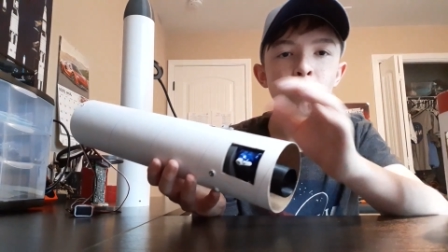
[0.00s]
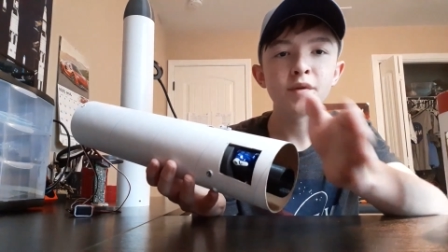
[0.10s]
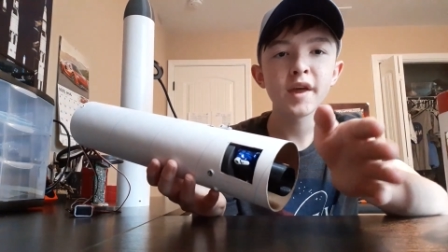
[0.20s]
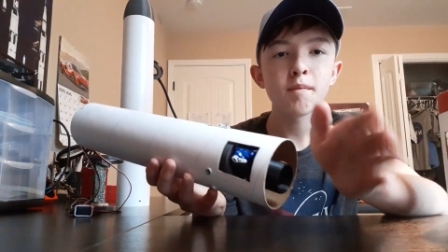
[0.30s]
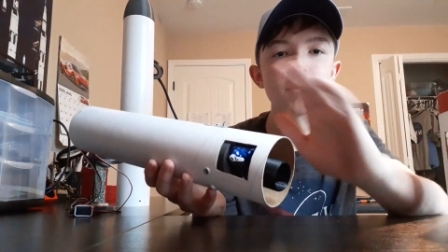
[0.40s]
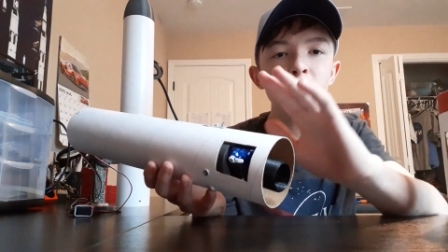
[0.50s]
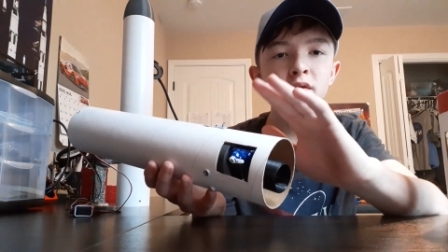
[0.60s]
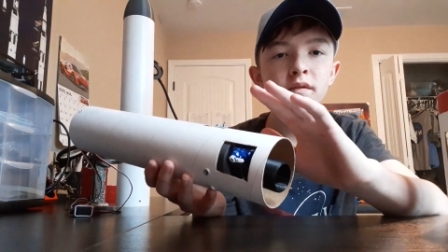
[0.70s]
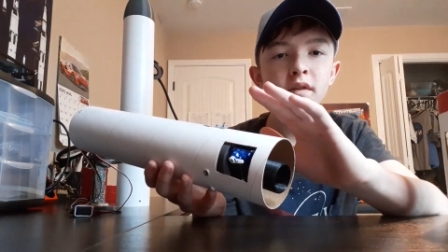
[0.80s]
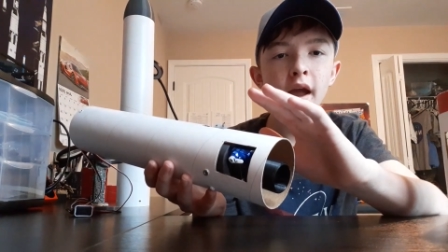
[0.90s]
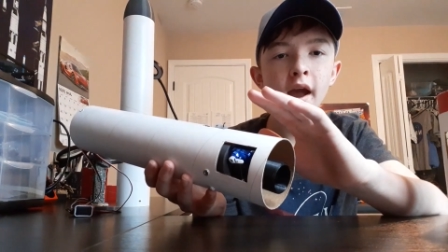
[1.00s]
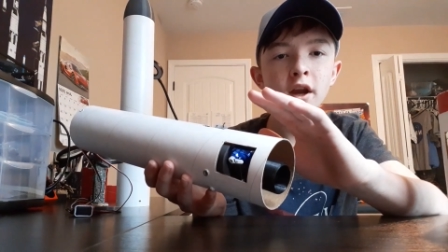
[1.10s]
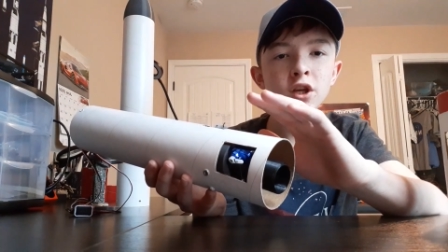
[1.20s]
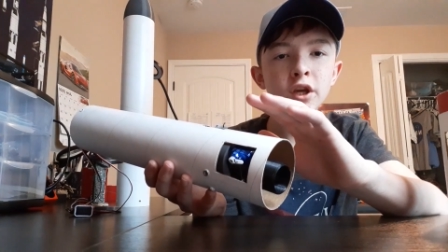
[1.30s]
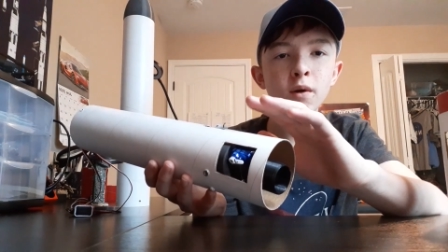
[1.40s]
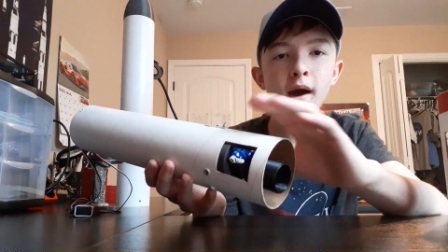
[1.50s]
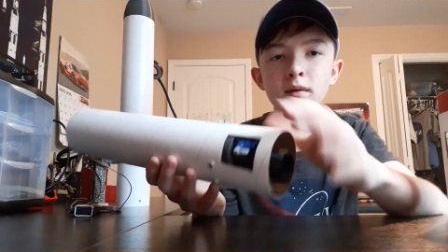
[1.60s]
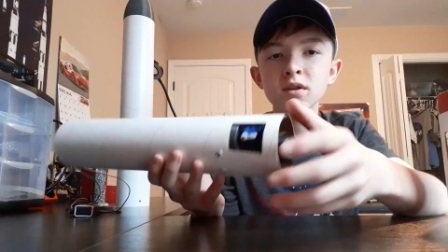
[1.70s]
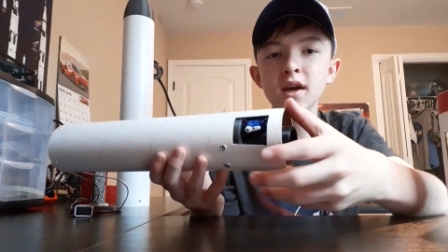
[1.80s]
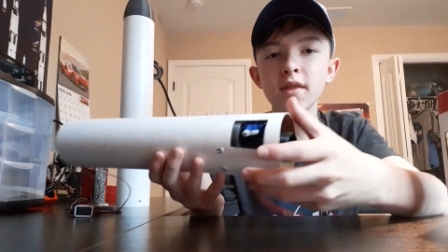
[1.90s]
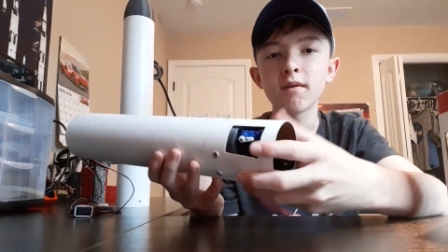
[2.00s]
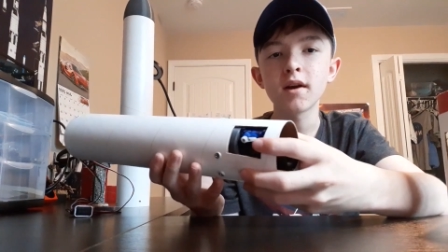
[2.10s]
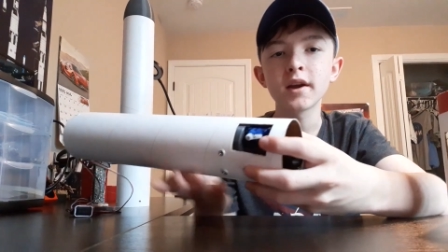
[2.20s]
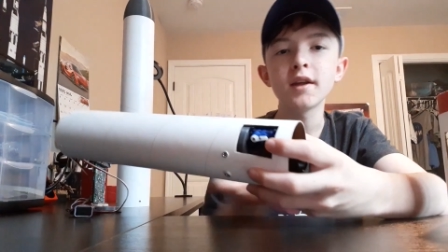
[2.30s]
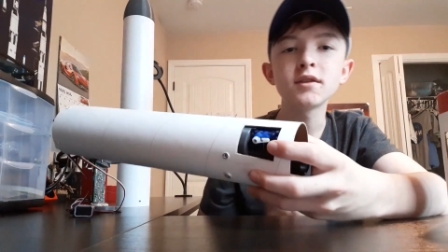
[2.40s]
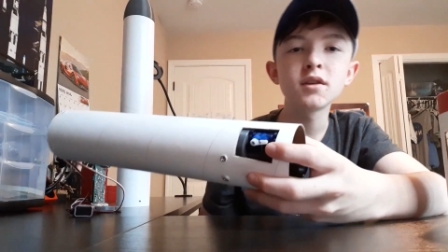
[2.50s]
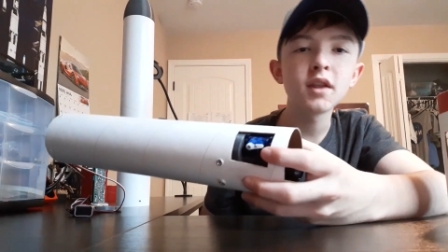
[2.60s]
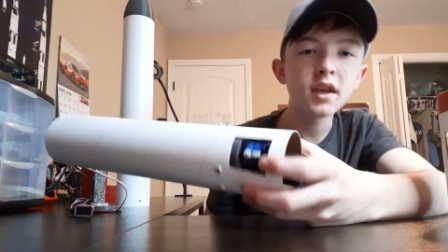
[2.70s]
when they move, they actually go outside the rocket. So they